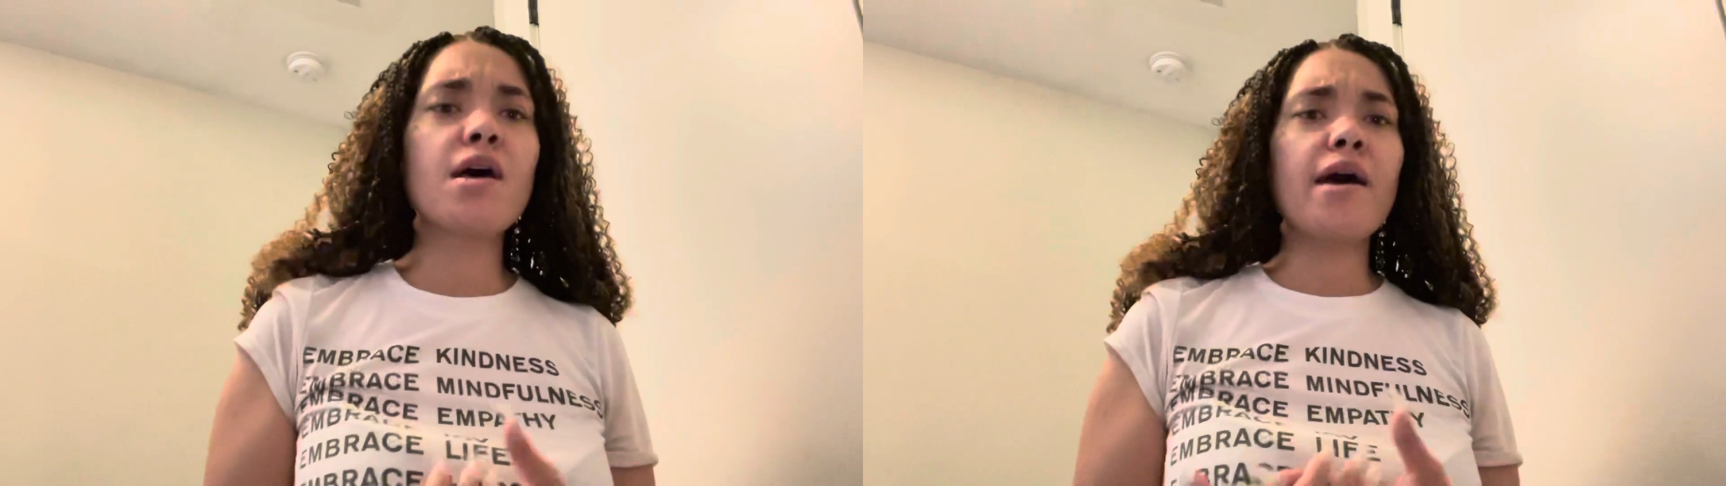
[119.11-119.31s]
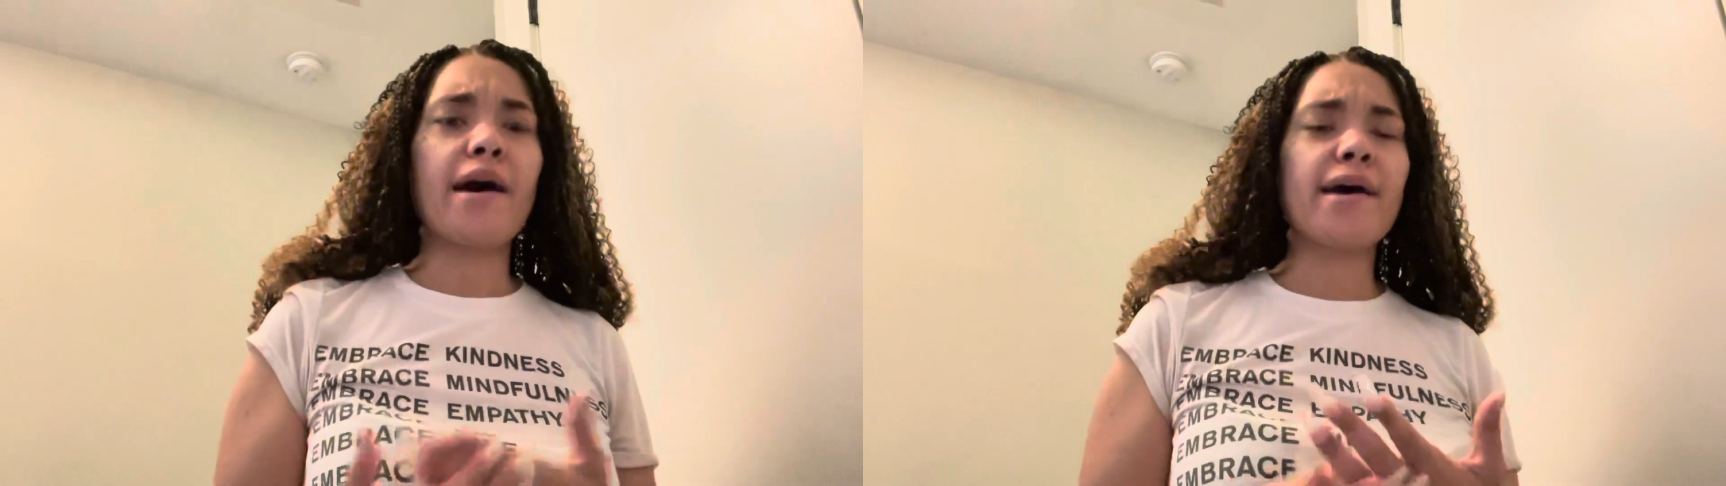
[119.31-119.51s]

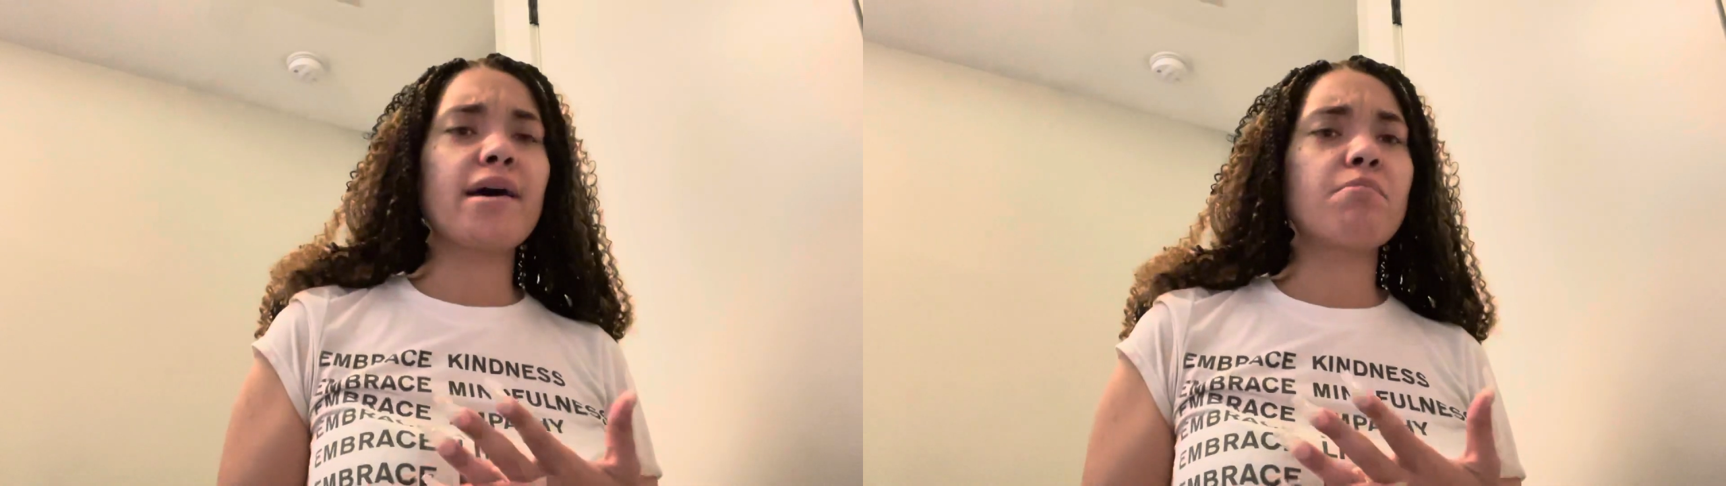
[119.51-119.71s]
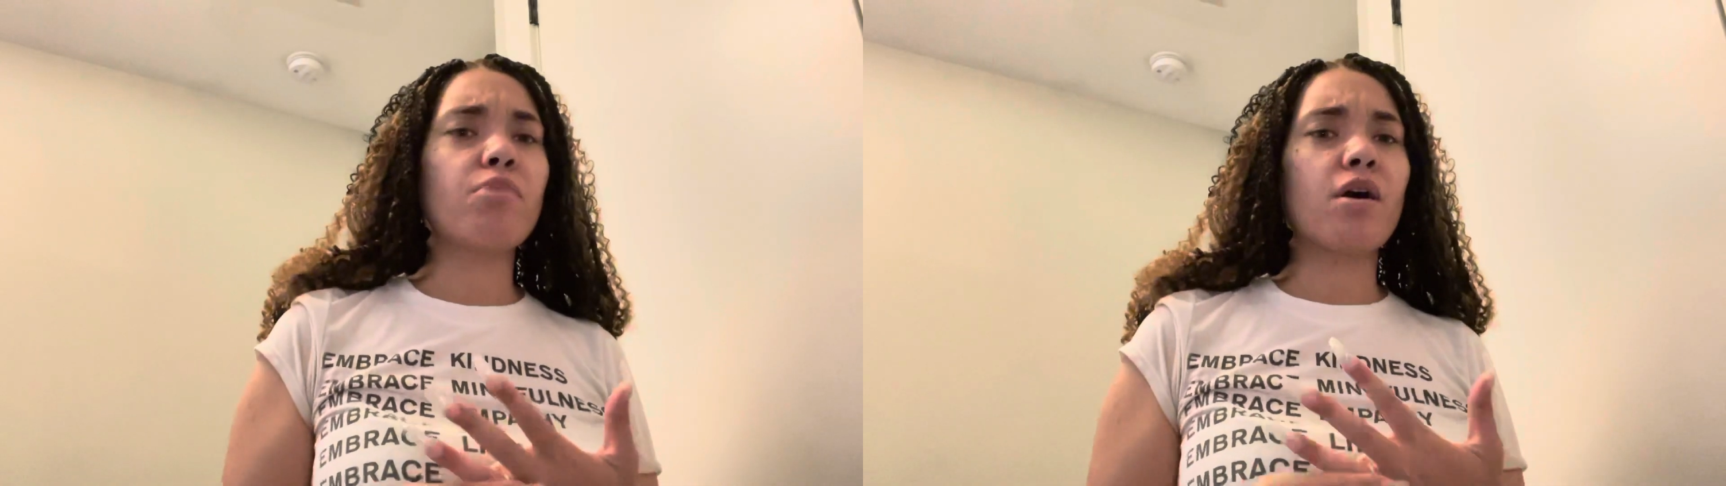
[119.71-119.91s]
I
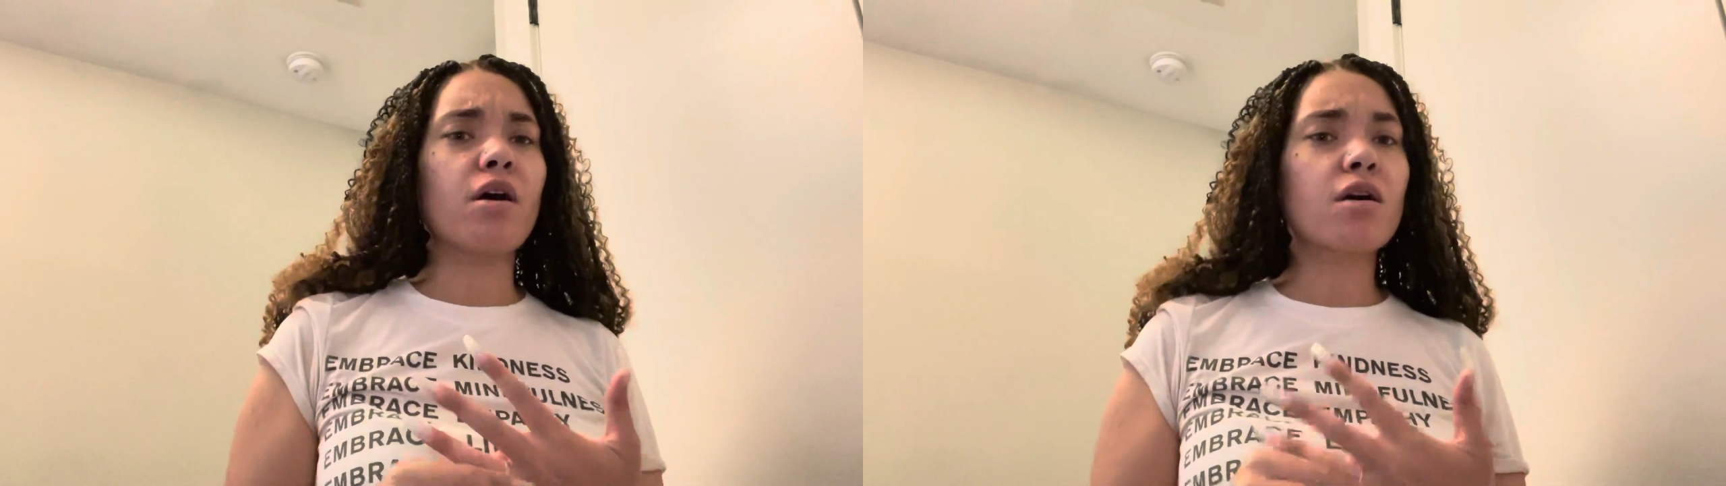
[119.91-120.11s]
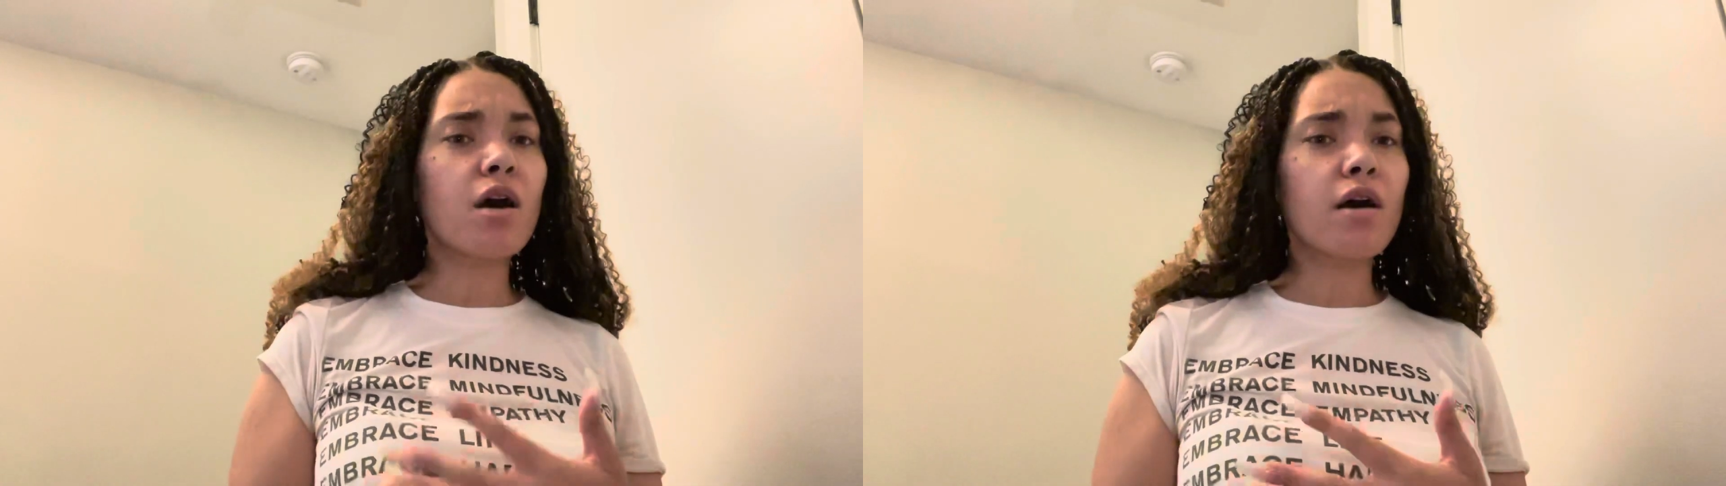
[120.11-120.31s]
had bought a
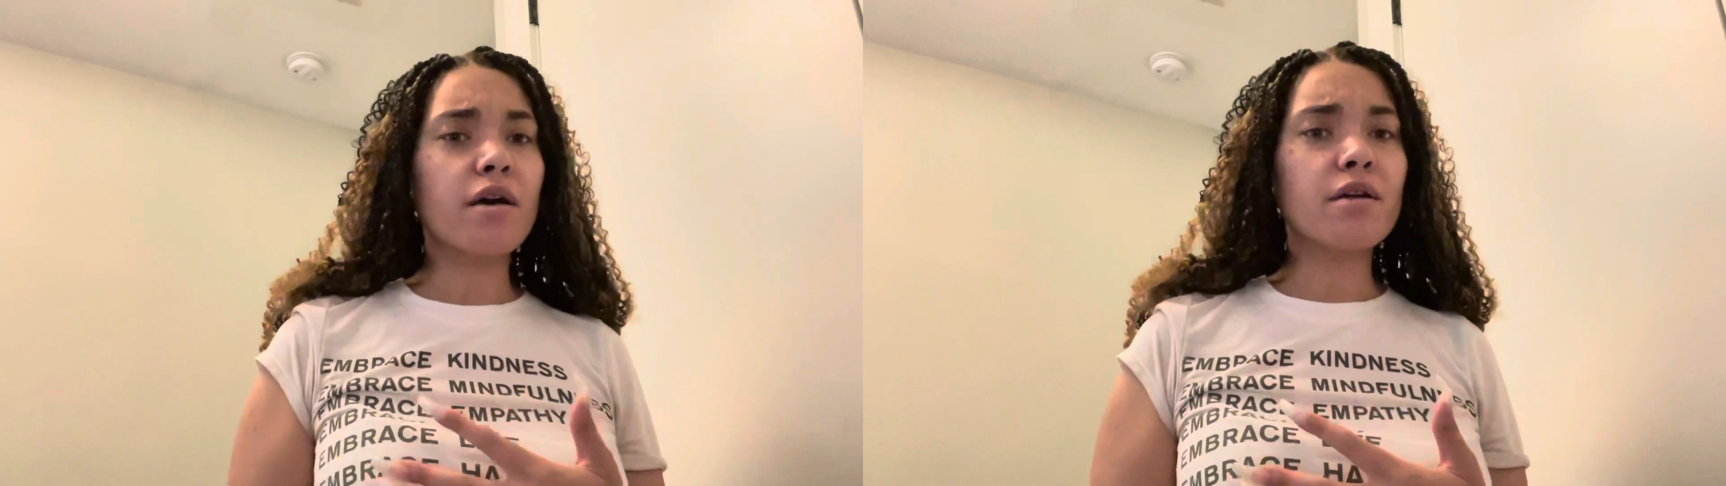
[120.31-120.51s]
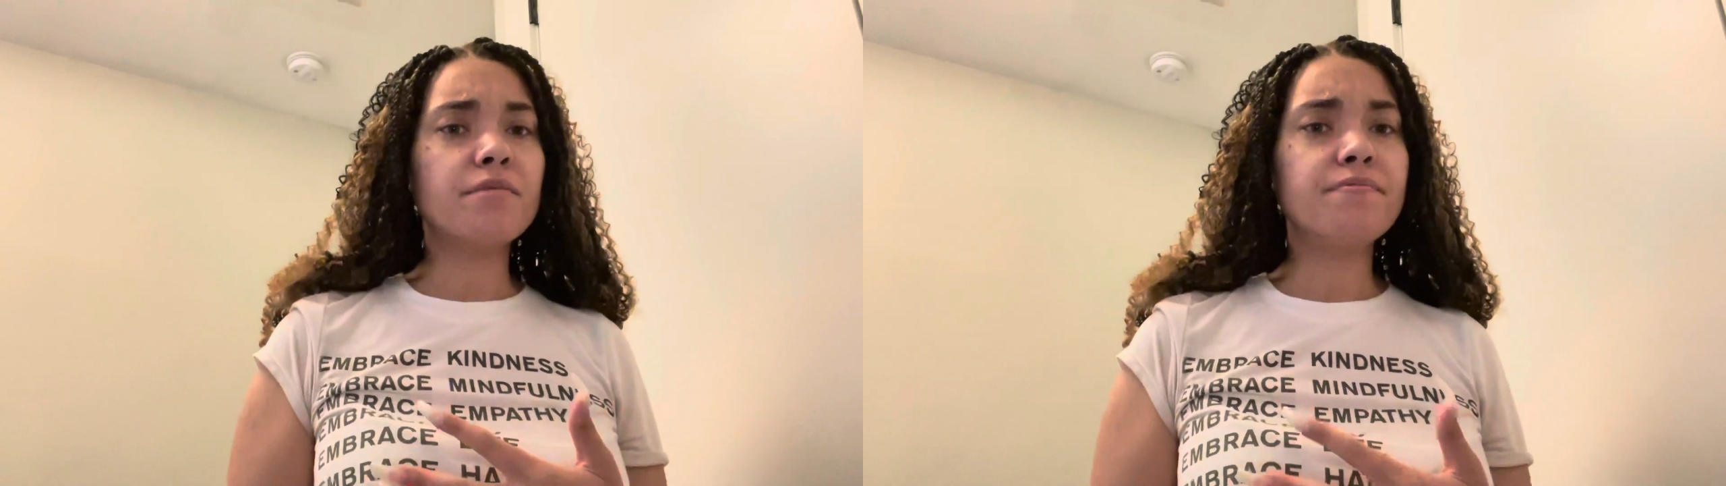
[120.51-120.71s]
car.